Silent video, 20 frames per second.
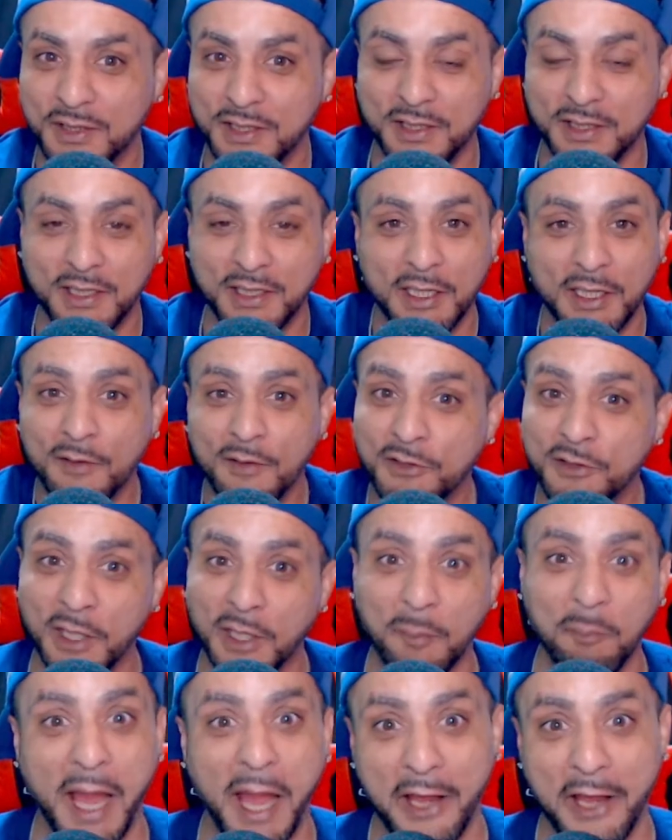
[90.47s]

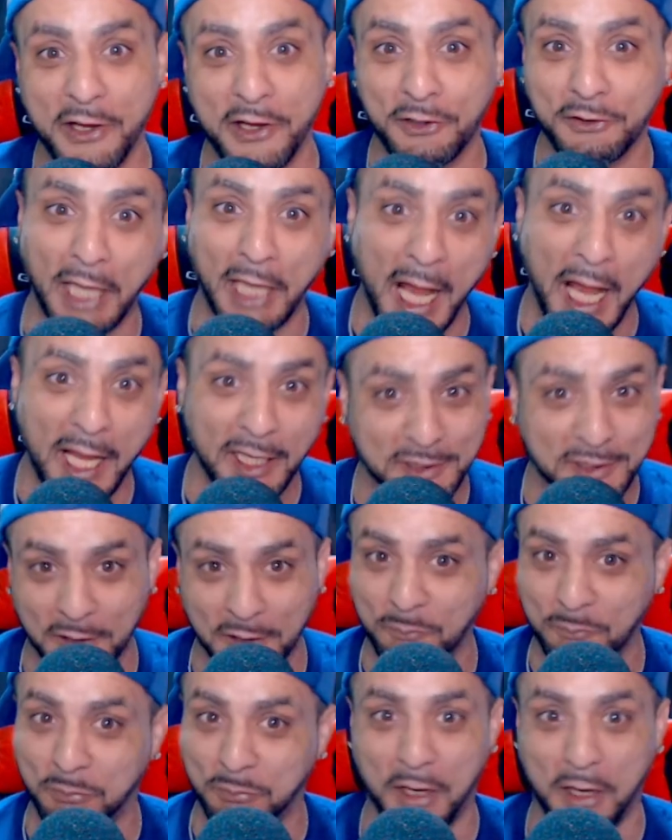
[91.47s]
The mayor thanked
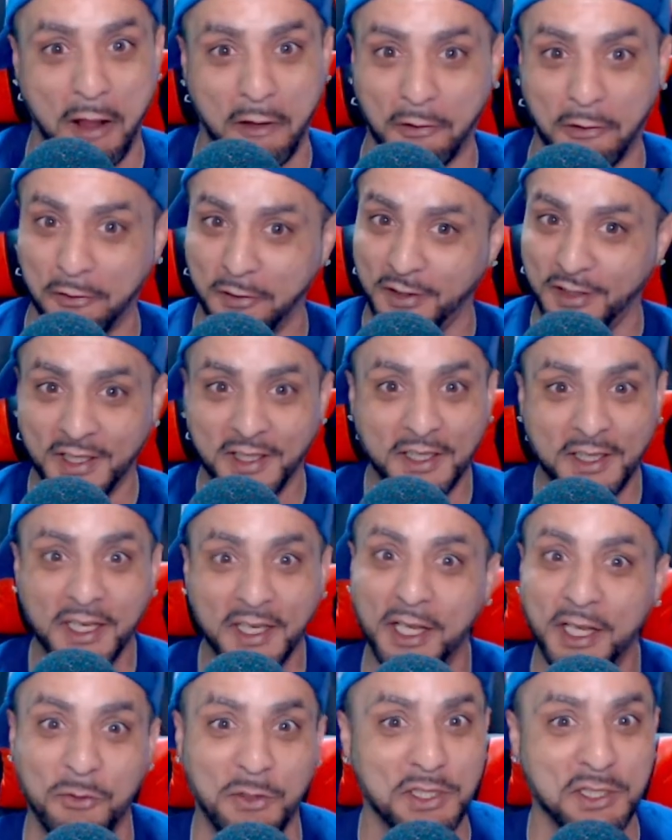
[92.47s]
him, bro.
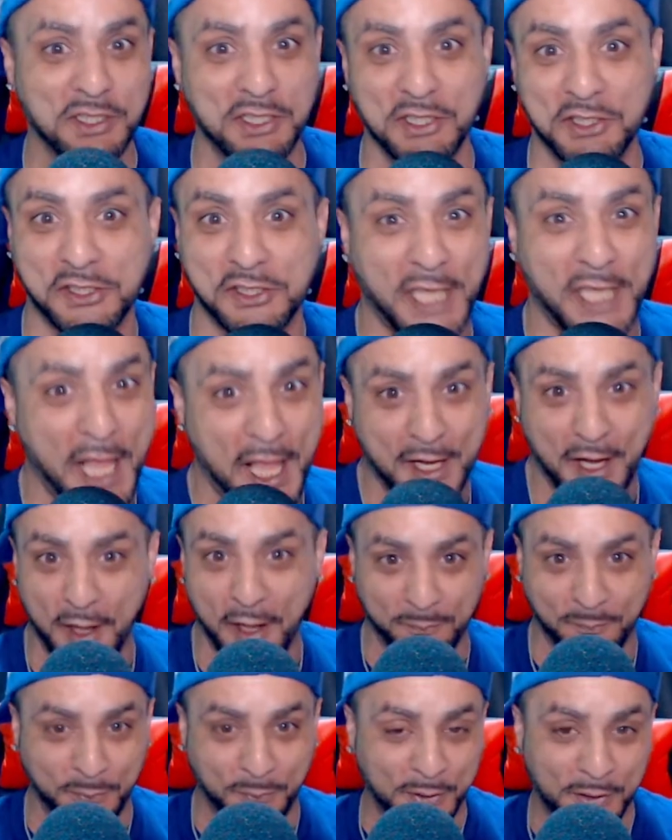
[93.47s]
It was a
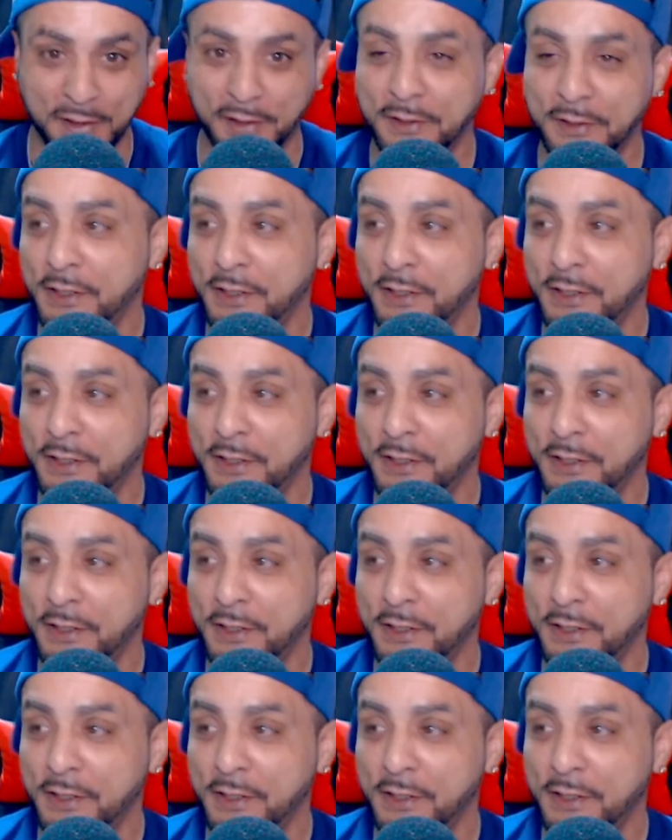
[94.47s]
setup.